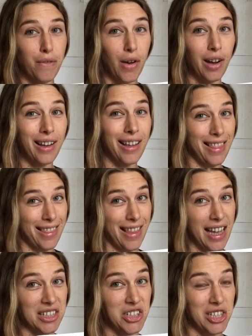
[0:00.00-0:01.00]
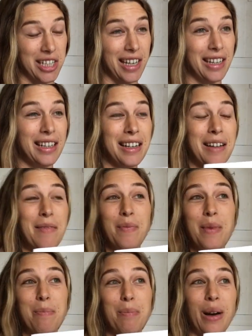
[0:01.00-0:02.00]
fuck that shit.
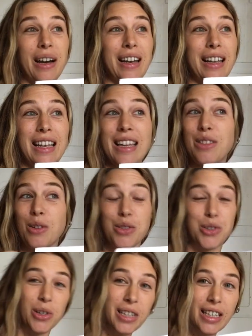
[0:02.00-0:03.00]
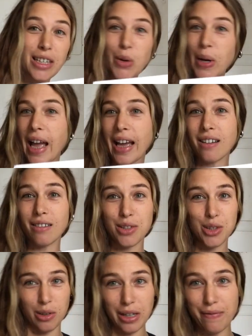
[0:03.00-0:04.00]
But either 30 degree angle,
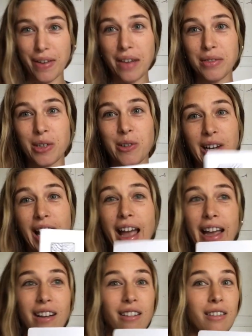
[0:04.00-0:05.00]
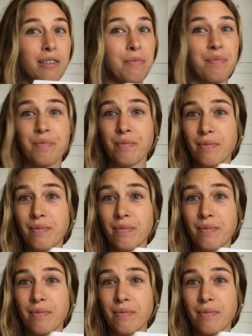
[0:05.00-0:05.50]
35 degree angle,